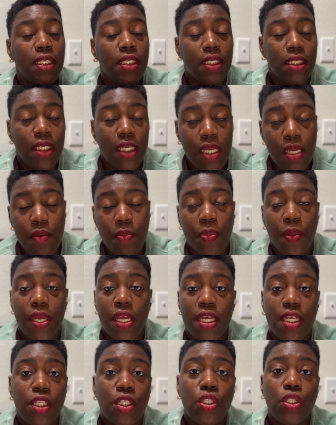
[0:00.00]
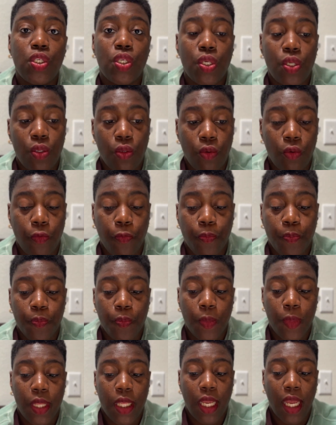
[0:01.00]
deep into
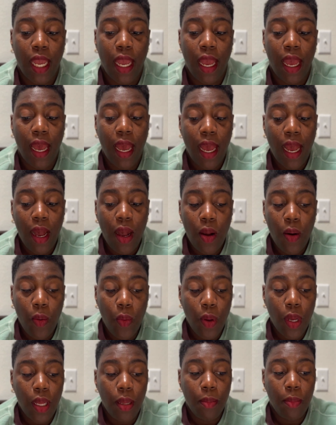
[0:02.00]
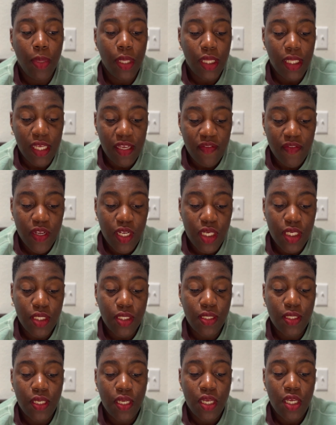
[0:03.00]
how
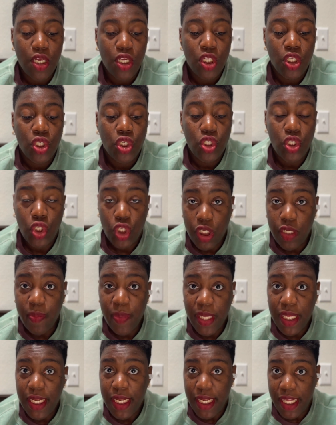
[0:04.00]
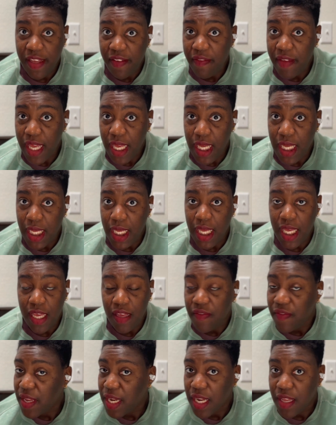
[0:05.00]
believers should be living
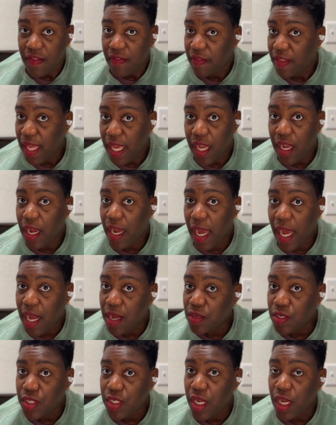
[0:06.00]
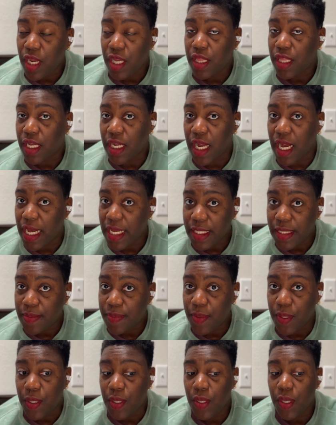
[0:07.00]
even if they are out sharing the
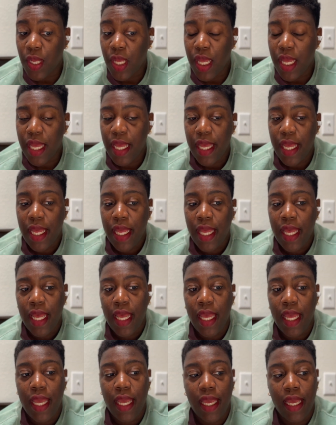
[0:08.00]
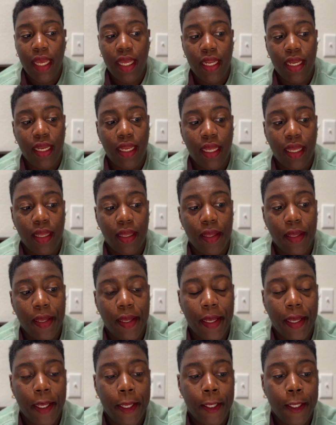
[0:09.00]
gospel. And
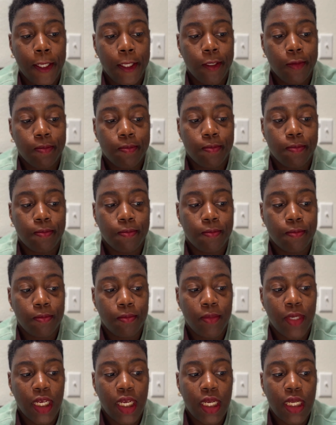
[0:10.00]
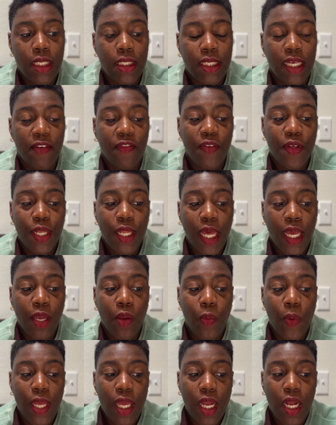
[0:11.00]
um because I feel like
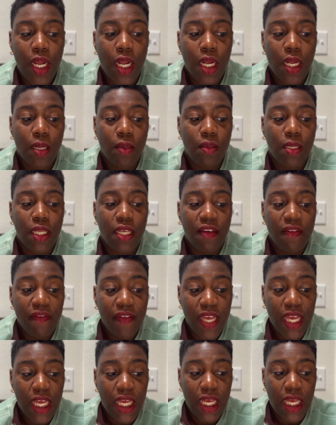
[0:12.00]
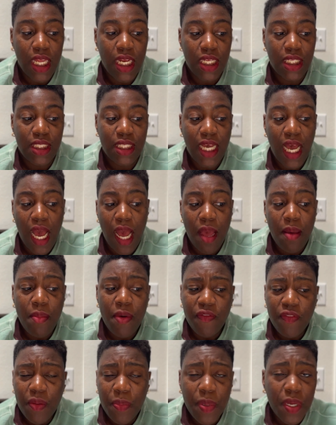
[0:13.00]
we are living in a time
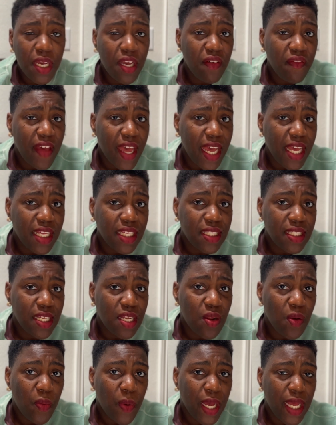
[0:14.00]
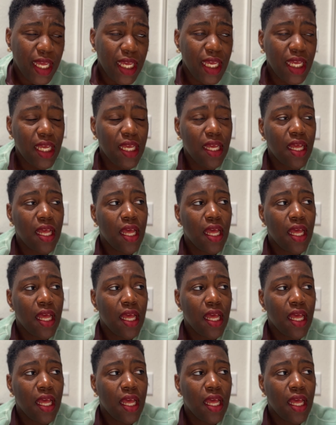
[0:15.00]
of the book of Acts in a way